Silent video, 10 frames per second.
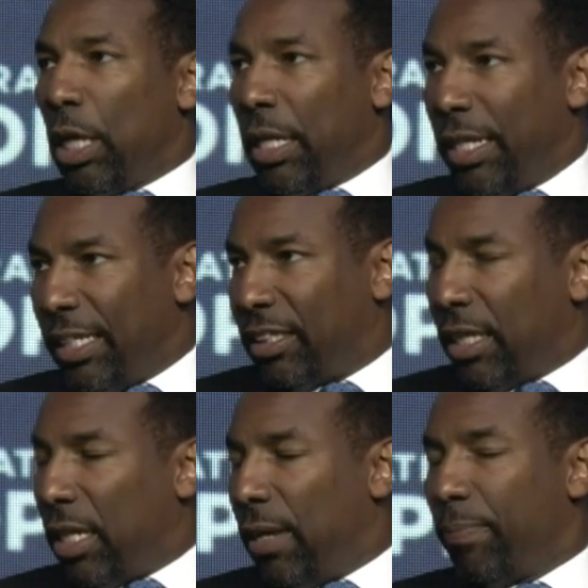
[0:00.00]
this
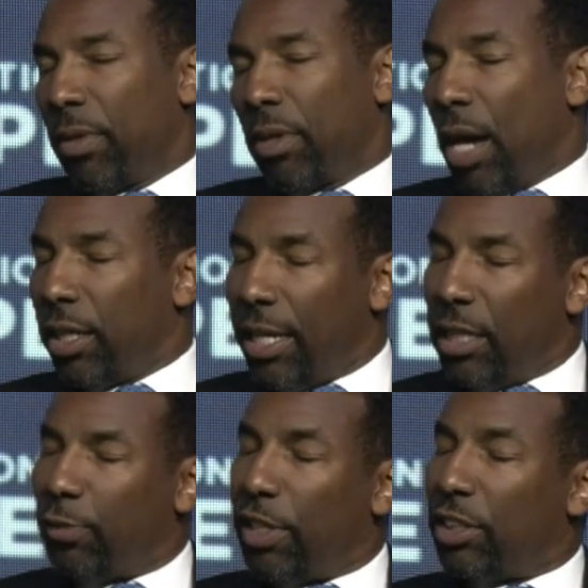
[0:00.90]
city. Dr.
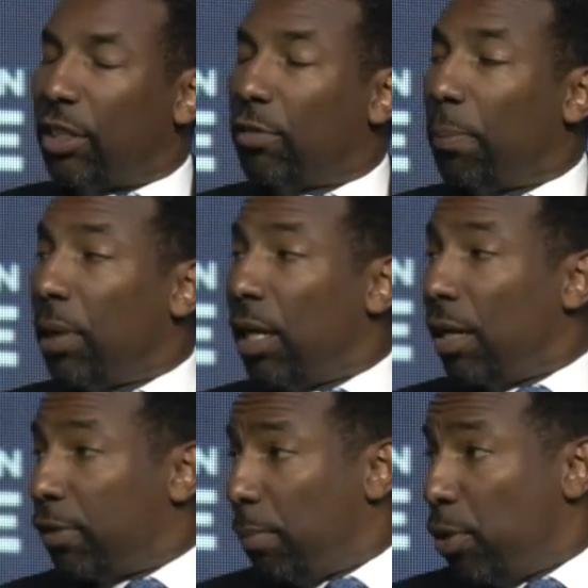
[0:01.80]
King's vision of the
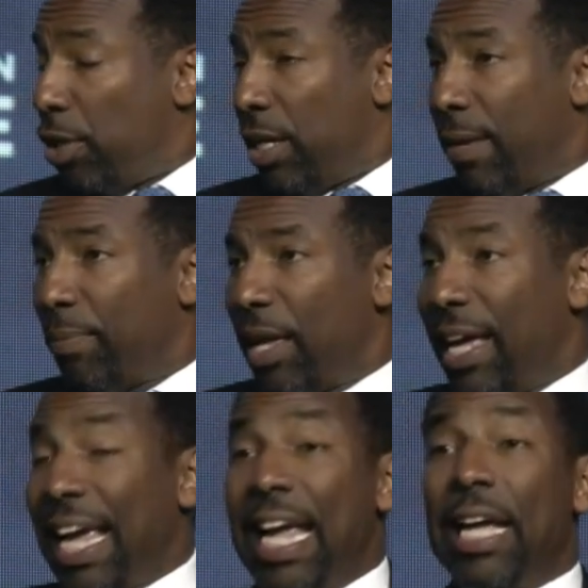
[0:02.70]
beloved community
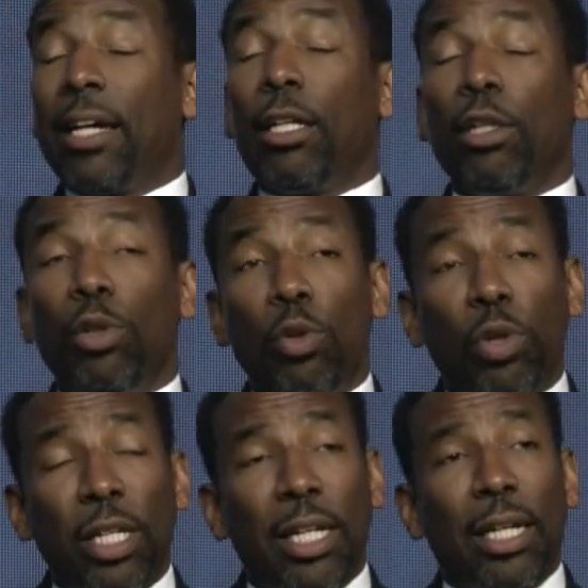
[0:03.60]

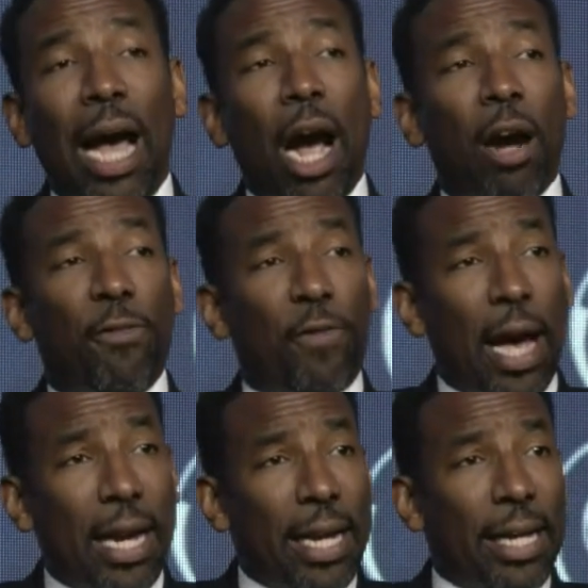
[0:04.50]
included our
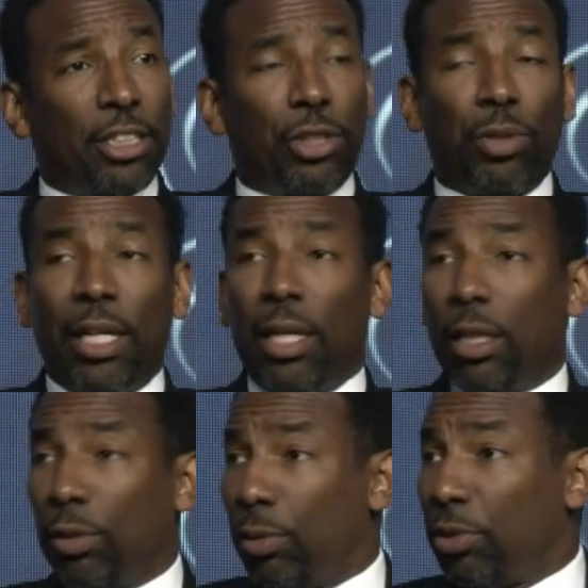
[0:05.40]
financial
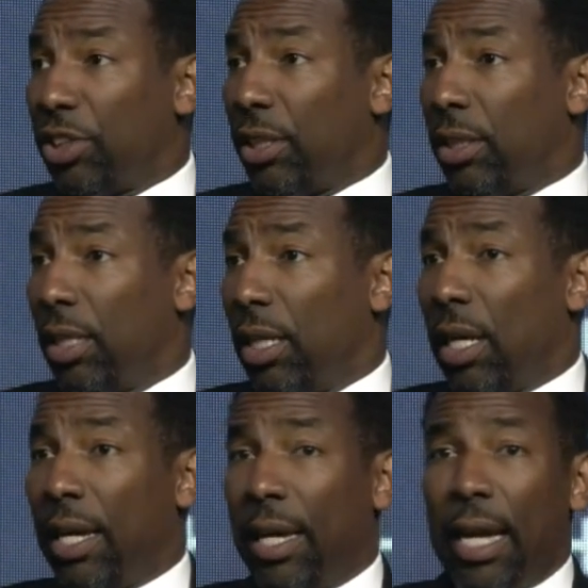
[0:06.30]
inclusion
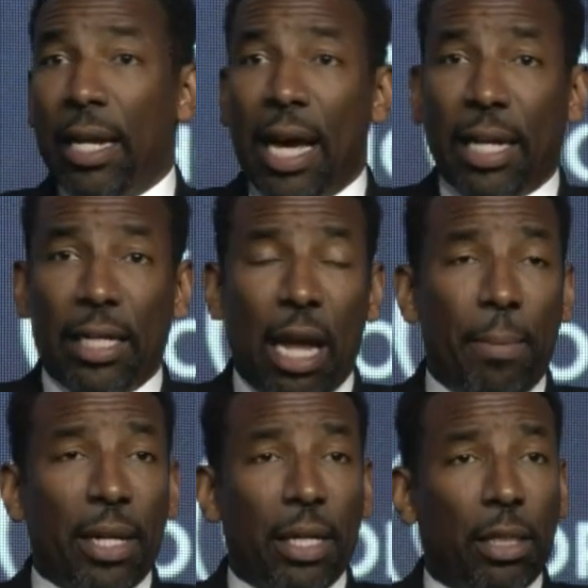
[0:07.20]
and
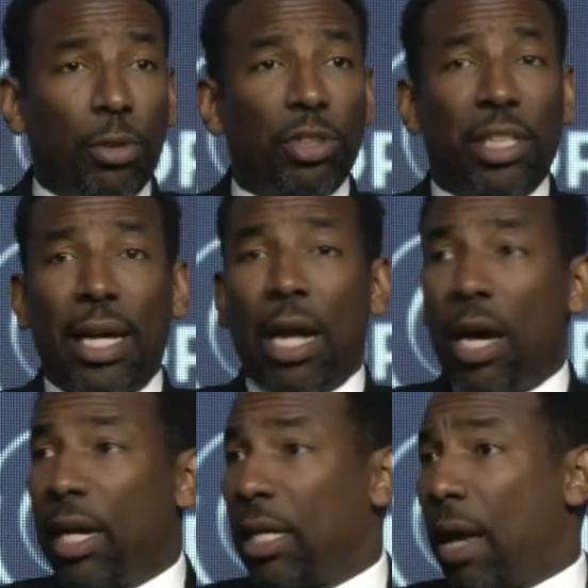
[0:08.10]
economic inclusion and
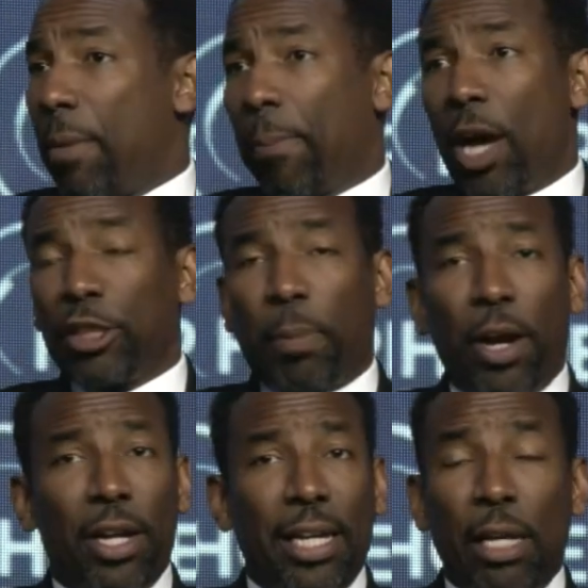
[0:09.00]
our economic
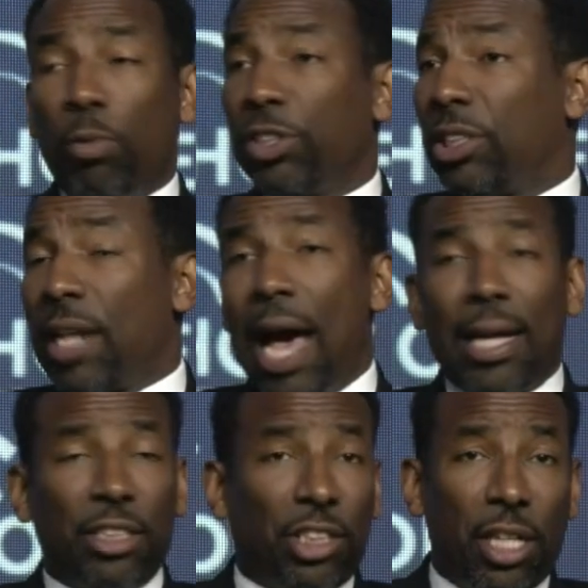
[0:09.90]
prosperity. He was
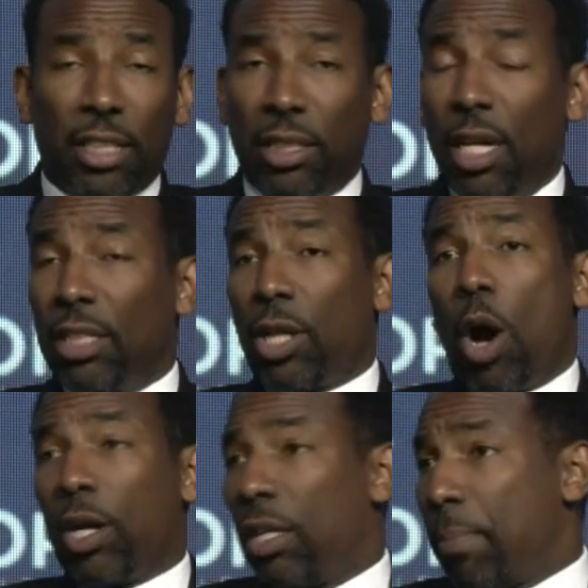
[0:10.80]
not just
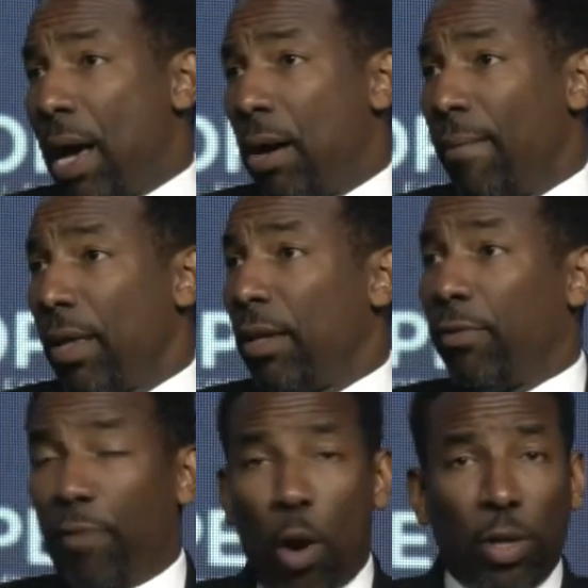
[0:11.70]
talking about
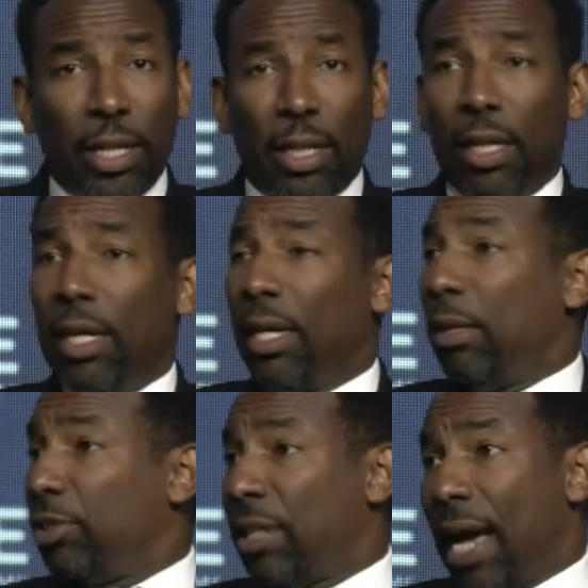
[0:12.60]
voting.
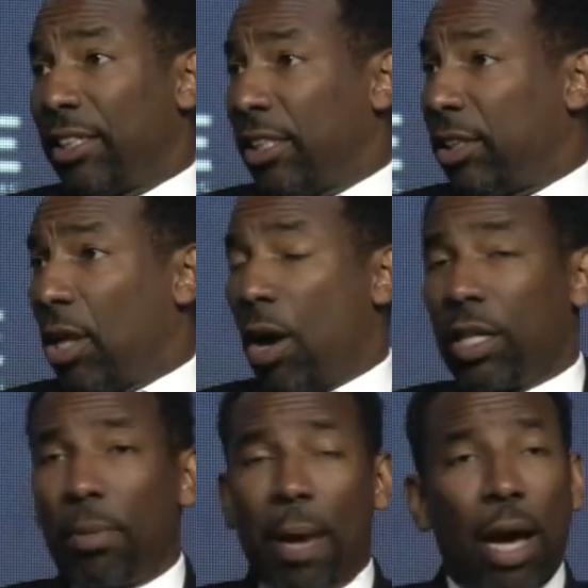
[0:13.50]
He was not just
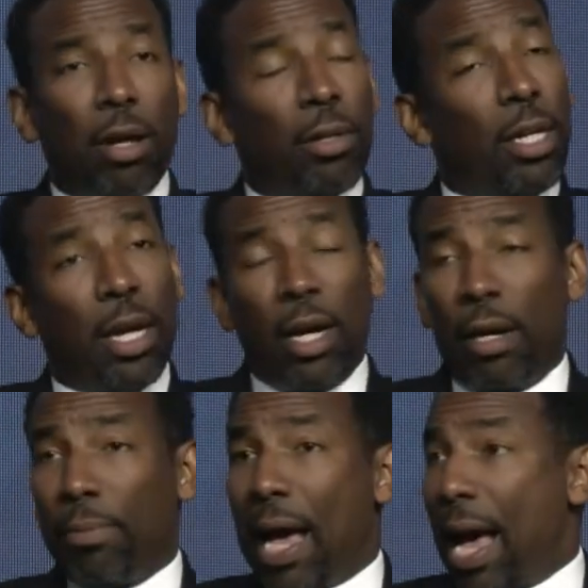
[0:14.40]
talking about
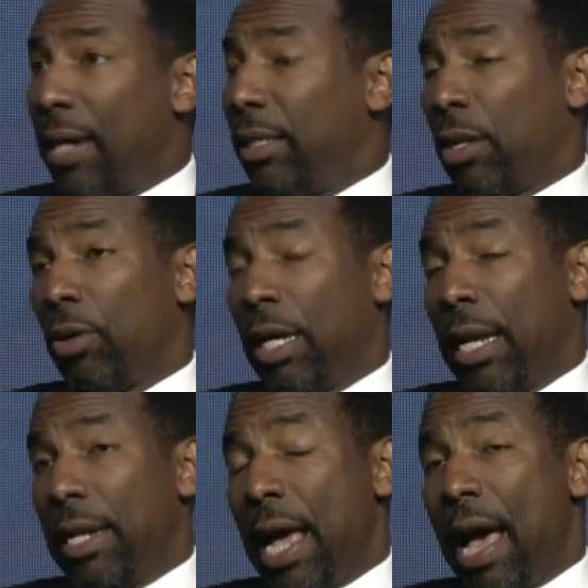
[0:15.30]

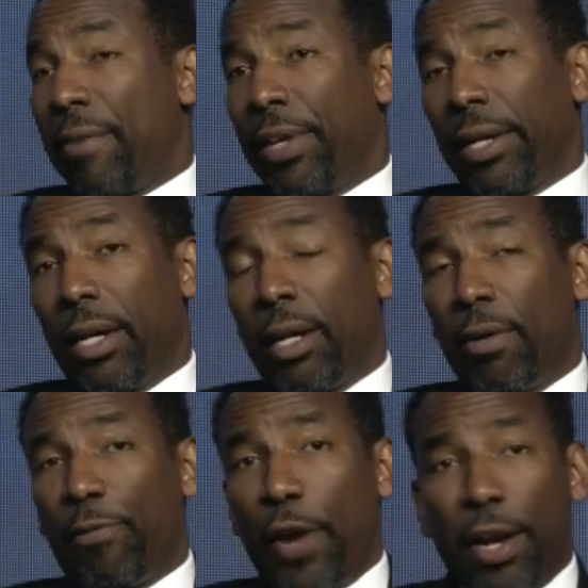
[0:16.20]
having
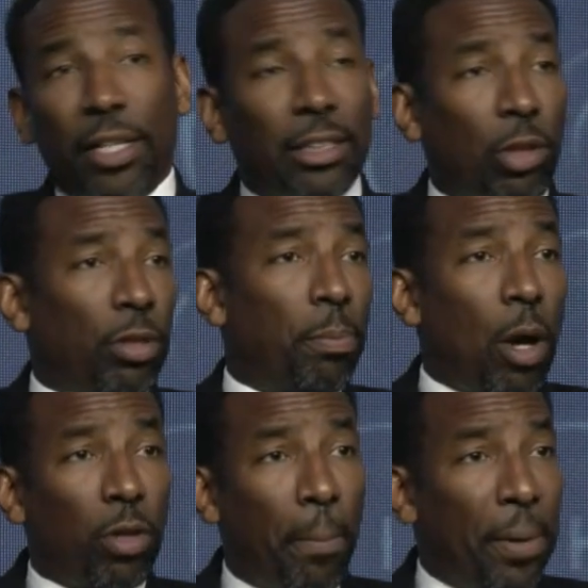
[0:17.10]
fairness
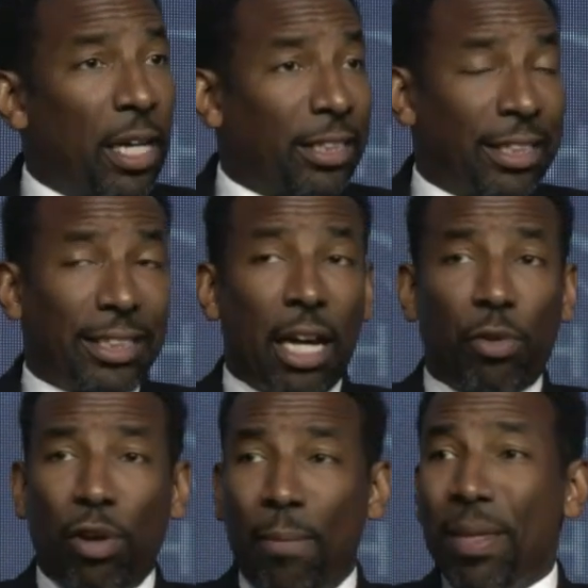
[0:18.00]
on the bus, et
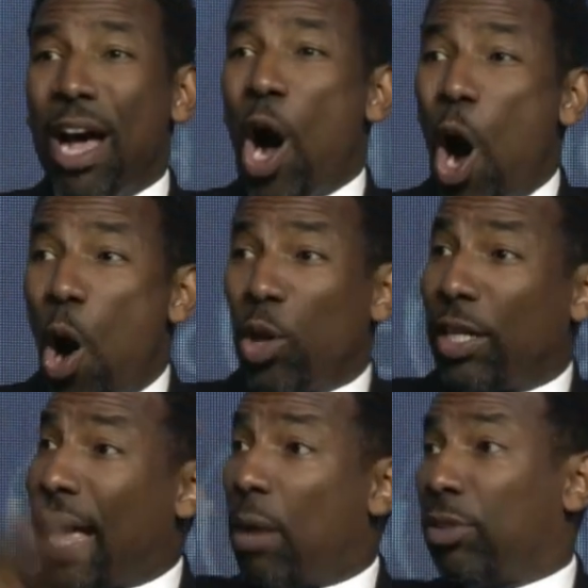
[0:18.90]
cetera. All of
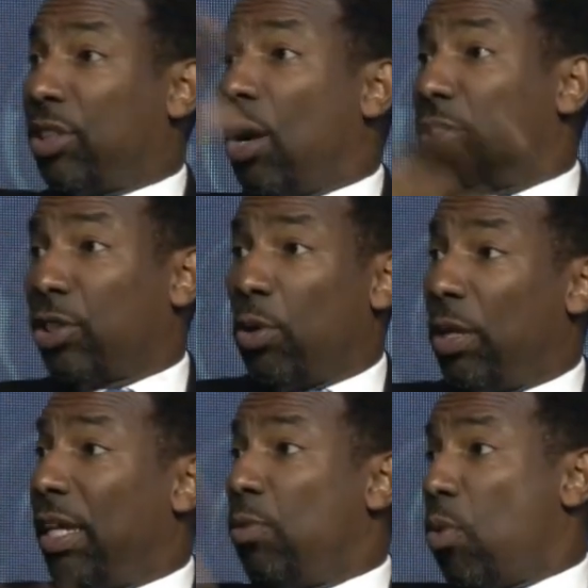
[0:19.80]
that was also,
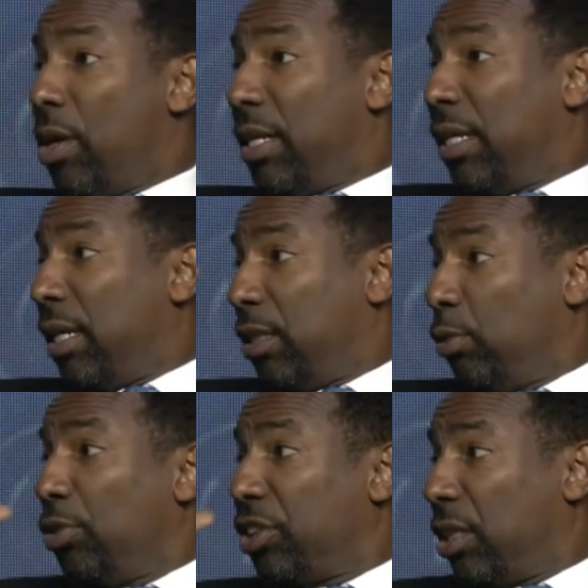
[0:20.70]
he wanted the
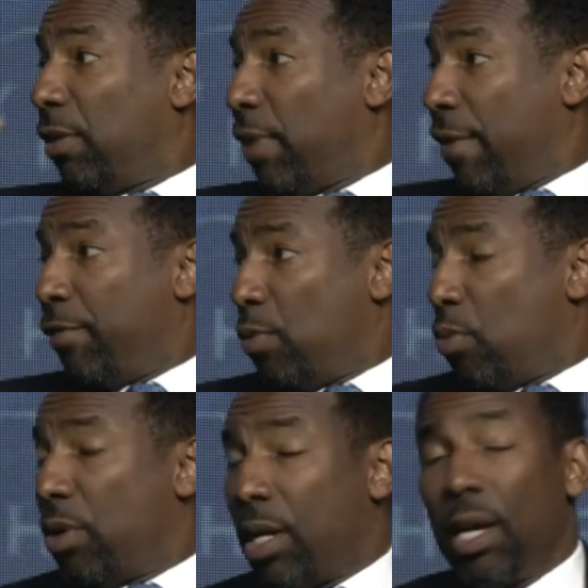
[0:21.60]
inclusion of
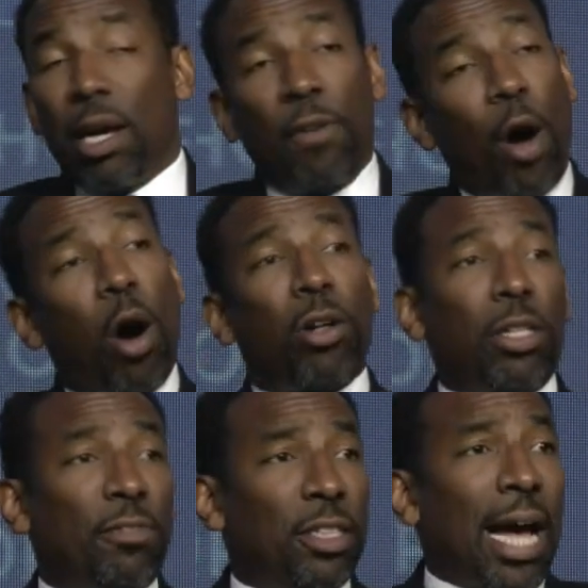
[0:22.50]
everyone, of
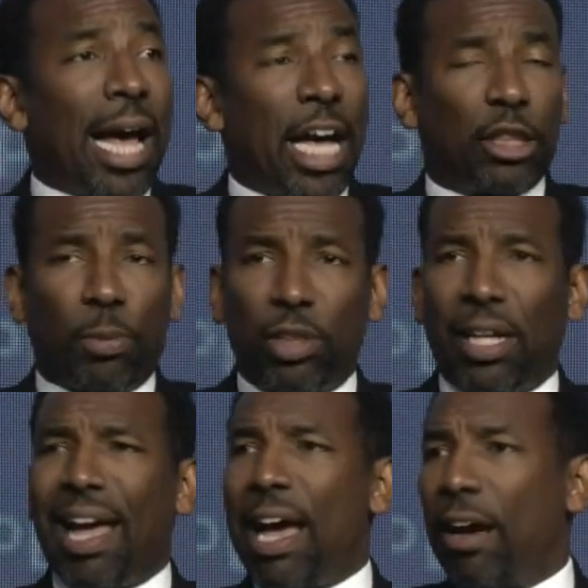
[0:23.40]
all of the diaspora,
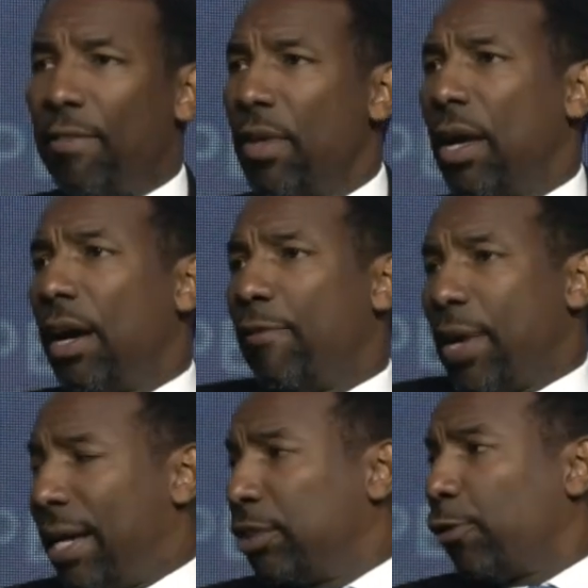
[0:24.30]
to have
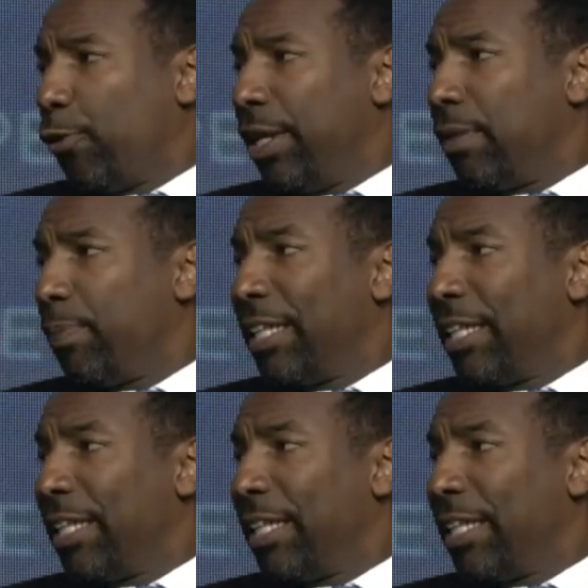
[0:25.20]
financial freedom.